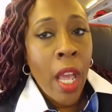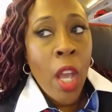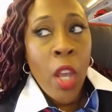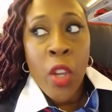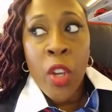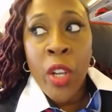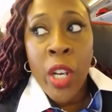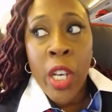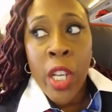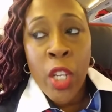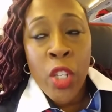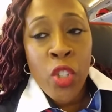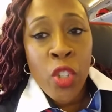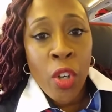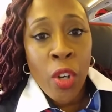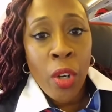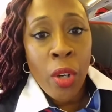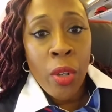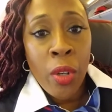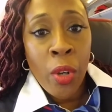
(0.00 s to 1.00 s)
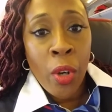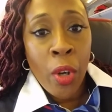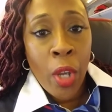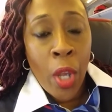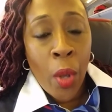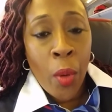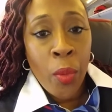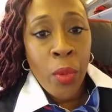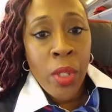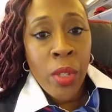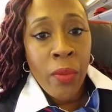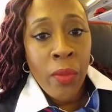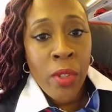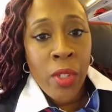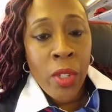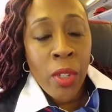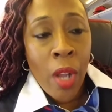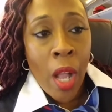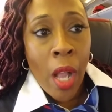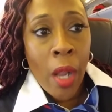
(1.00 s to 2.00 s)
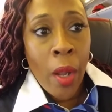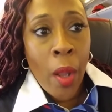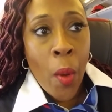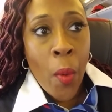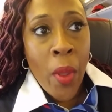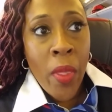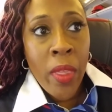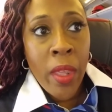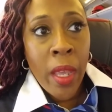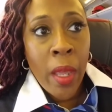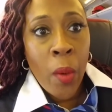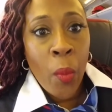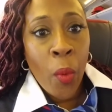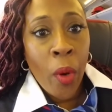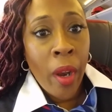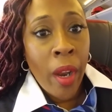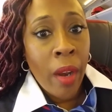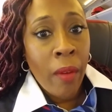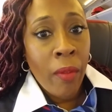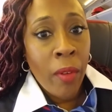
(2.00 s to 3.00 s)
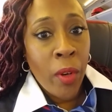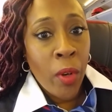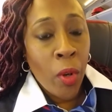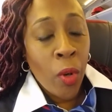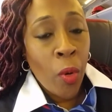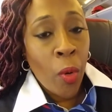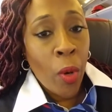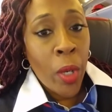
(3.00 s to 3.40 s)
You're going to need your coat for Chicago, and then wherever you're going